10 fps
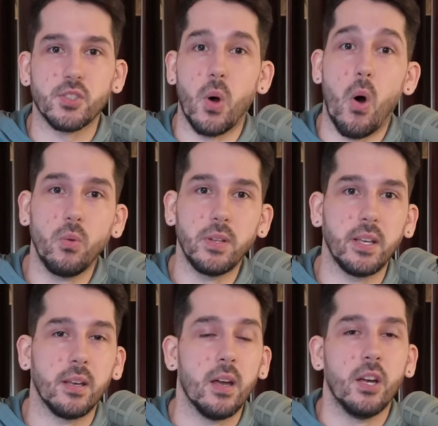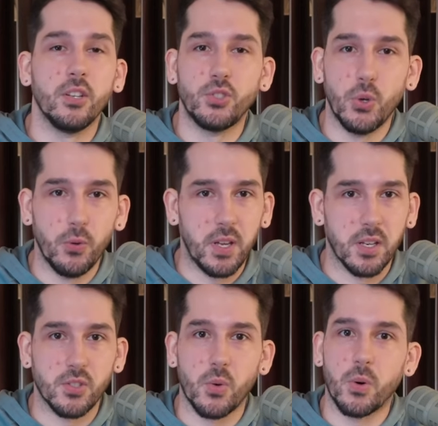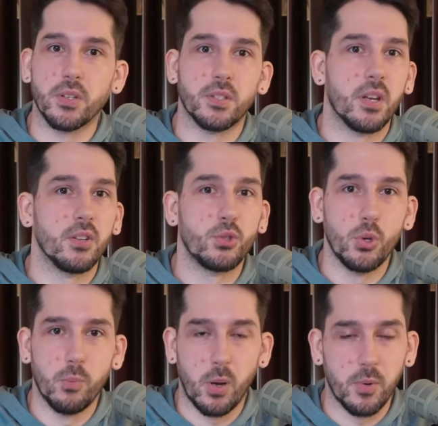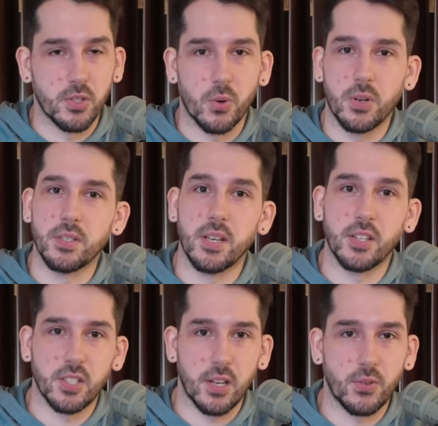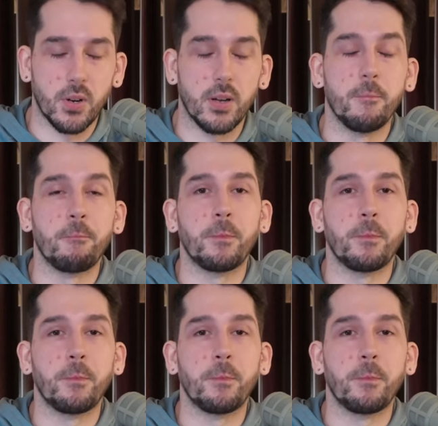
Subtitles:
So only 2 Venusaurs, 2 Bulbasaurs, etc.